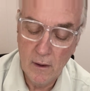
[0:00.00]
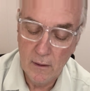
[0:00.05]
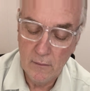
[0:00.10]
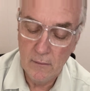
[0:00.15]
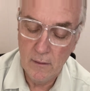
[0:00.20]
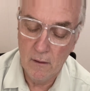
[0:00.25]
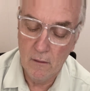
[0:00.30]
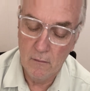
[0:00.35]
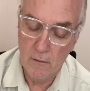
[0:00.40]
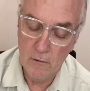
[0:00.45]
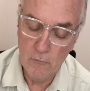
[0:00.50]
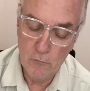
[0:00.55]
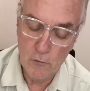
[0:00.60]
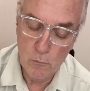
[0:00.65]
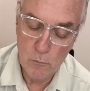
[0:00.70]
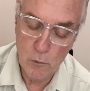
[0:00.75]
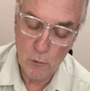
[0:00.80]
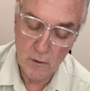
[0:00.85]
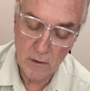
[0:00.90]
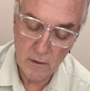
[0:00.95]
Now, if you
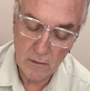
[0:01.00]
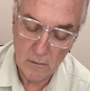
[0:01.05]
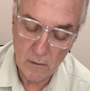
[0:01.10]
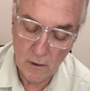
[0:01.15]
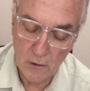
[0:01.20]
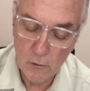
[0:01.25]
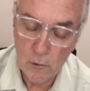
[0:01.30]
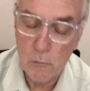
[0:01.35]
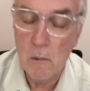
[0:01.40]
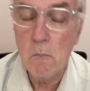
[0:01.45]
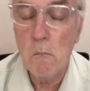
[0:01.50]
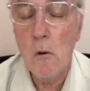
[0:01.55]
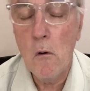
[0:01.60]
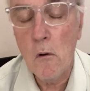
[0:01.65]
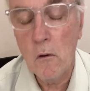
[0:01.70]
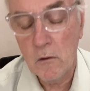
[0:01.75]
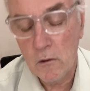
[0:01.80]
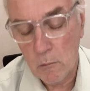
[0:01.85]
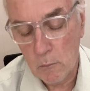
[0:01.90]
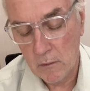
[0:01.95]
put in a little bit more,
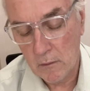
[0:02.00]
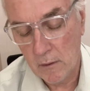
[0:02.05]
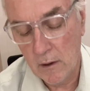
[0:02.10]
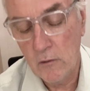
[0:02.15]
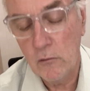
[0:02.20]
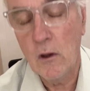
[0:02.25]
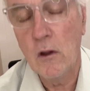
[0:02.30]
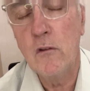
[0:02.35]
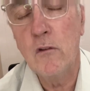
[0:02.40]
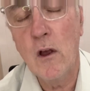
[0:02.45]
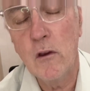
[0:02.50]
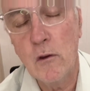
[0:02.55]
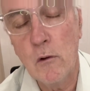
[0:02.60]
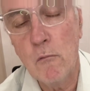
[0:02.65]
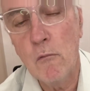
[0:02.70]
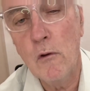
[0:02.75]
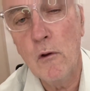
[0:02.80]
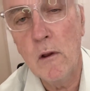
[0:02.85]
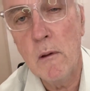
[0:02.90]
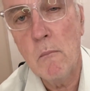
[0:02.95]
a little bit less, it doesn't
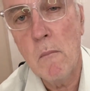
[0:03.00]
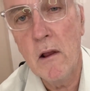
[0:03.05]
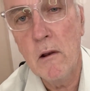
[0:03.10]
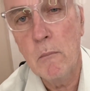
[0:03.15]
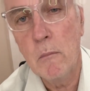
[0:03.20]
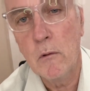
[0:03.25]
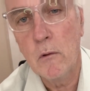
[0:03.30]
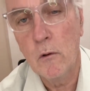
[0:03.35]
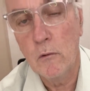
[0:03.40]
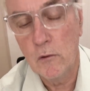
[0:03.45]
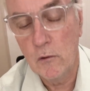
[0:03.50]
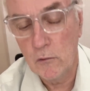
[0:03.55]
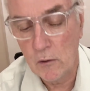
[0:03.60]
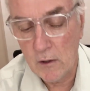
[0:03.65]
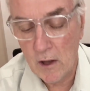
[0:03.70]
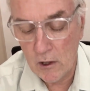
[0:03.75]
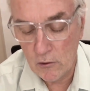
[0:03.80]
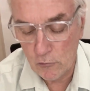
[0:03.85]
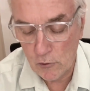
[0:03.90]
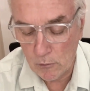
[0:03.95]
really matter because it's a
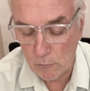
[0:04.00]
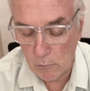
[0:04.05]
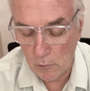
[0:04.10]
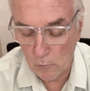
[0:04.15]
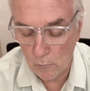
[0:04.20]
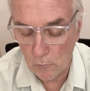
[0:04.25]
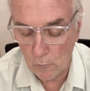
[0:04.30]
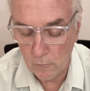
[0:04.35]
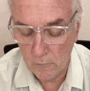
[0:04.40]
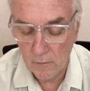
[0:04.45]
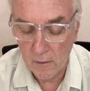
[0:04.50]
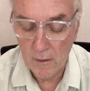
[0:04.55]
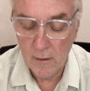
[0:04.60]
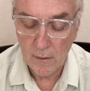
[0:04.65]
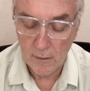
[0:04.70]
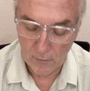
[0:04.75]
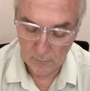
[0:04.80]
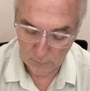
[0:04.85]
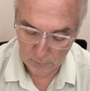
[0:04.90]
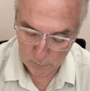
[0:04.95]
gastric balloon.
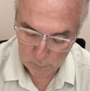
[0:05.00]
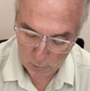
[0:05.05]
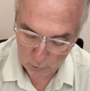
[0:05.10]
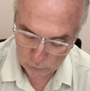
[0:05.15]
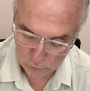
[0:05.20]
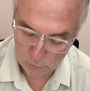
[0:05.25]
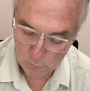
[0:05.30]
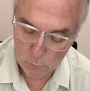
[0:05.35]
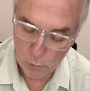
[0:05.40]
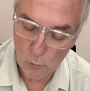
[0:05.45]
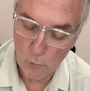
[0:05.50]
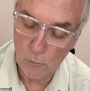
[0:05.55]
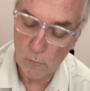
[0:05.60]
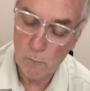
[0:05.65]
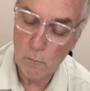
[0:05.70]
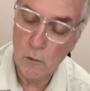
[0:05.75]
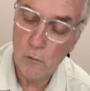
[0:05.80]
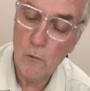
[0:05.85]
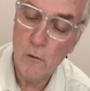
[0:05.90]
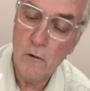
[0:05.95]
The most important
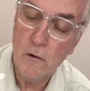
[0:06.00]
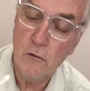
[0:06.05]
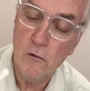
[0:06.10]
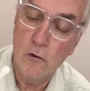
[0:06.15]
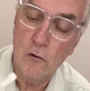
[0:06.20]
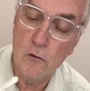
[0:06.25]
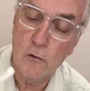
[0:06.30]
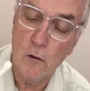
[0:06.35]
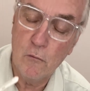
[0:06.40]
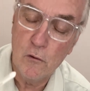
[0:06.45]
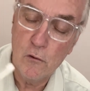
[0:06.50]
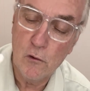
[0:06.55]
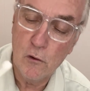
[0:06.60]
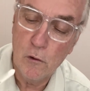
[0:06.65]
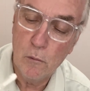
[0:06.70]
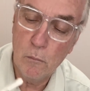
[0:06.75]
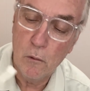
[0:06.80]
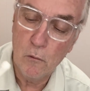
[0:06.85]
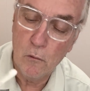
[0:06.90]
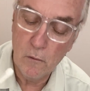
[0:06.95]
balloon is the
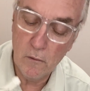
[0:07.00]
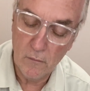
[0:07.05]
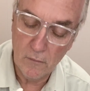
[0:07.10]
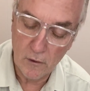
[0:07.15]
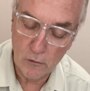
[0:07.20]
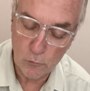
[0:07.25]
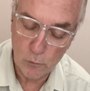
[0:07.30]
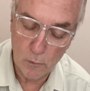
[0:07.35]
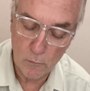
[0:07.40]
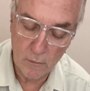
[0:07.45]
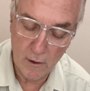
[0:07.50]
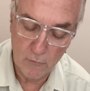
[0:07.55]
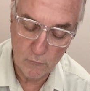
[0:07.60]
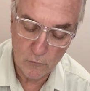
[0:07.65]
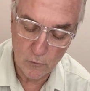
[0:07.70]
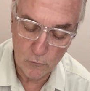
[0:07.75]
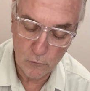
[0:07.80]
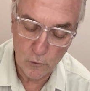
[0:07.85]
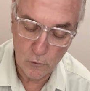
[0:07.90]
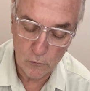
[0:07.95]
esophageal balloon, and that's where we have
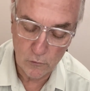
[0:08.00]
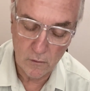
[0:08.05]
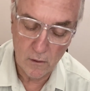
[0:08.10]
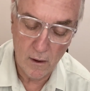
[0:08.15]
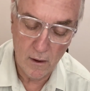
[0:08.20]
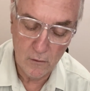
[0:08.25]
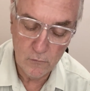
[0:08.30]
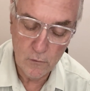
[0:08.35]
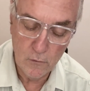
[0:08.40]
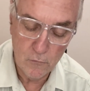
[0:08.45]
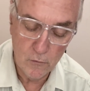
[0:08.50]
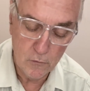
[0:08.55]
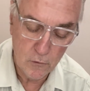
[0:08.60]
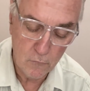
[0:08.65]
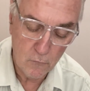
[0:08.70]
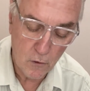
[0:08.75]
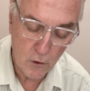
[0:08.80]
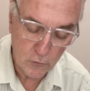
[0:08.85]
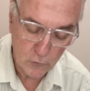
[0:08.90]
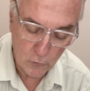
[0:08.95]
to use a different
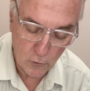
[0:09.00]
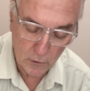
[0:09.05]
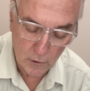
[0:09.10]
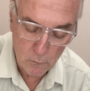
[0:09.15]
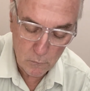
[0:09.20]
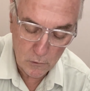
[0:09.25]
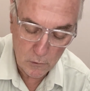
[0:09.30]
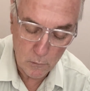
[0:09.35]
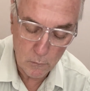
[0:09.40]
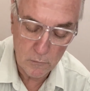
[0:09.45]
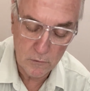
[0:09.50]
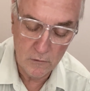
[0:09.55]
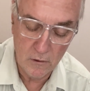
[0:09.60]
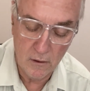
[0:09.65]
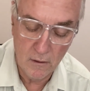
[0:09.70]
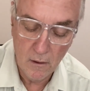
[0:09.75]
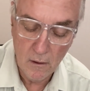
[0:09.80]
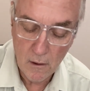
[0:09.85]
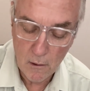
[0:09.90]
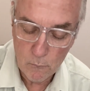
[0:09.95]
device like a manometer,
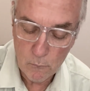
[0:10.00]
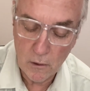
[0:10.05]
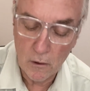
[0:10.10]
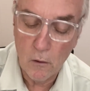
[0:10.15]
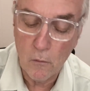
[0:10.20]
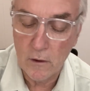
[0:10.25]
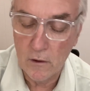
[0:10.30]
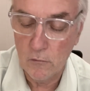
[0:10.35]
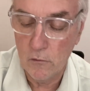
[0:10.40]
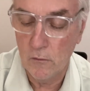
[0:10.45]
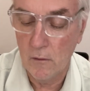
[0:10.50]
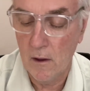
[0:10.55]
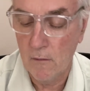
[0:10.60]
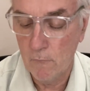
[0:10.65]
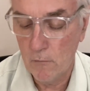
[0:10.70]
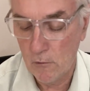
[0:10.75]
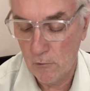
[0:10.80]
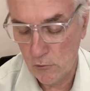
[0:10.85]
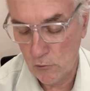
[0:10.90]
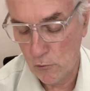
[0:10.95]
but I'll get to that
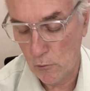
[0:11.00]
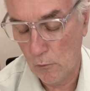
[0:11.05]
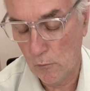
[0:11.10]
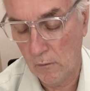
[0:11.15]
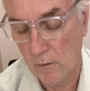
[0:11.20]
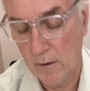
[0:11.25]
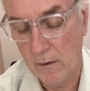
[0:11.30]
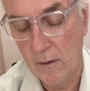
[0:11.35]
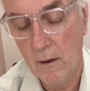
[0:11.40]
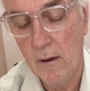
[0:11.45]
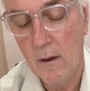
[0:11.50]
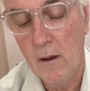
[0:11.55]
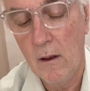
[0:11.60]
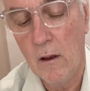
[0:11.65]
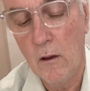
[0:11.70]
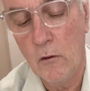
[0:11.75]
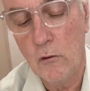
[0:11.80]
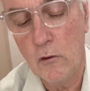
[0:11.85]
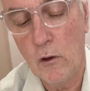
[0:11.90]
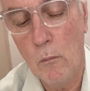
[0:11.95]
very shortly.
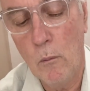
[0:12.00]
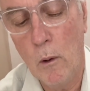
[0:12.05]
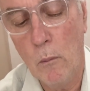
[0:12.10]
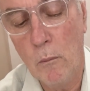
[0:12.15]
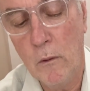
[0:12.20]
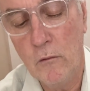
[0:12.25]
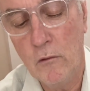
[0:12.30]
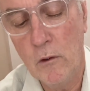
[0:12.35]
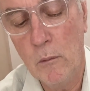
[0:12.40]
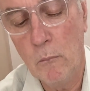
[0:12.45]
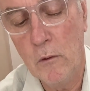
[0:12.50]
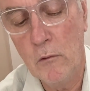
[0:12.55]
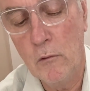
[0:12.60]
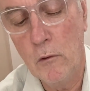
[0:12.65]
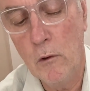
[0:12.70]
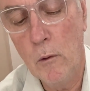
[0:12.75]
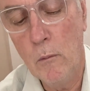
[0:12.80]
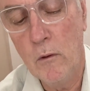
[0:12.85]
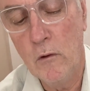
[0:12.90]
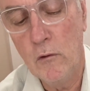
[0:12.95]
So what we simply
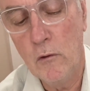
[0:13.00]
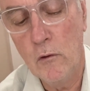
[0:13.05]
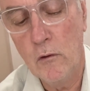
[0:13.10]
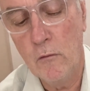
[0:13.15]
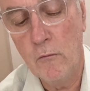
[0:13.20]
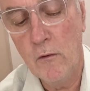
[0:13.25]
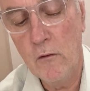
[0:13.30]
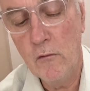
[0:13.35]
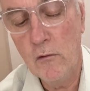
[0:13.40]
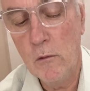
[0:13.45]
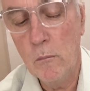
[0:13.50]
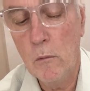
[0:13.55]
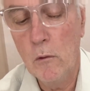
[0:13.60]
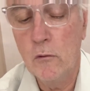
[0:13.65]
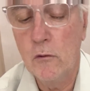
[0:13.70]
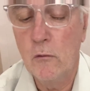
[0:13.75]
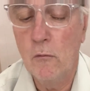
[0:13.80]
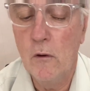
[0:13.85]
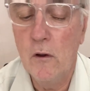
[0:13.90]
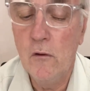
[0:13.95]
do is use a 50 ml
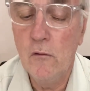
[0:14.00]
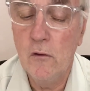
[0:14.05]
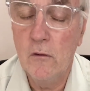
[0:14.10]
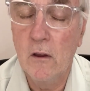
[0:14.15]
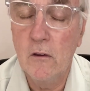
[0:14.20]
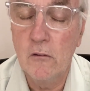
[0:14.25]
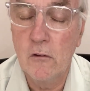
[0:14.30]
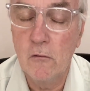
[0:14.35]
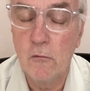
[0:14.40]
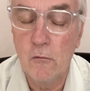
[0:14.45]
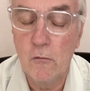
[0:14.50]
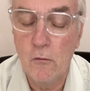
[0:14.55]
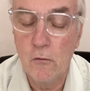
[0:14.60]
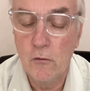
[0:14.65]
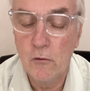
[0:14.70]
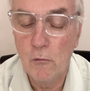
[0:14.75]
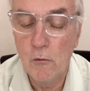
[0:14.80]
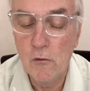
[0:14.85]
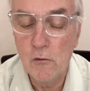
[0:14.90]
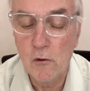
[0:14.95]
syringe, and that's the
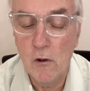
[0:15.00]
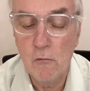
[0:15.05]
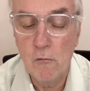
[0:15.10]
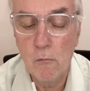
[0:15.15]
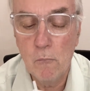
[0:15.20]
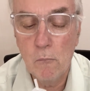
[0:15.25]
syringe I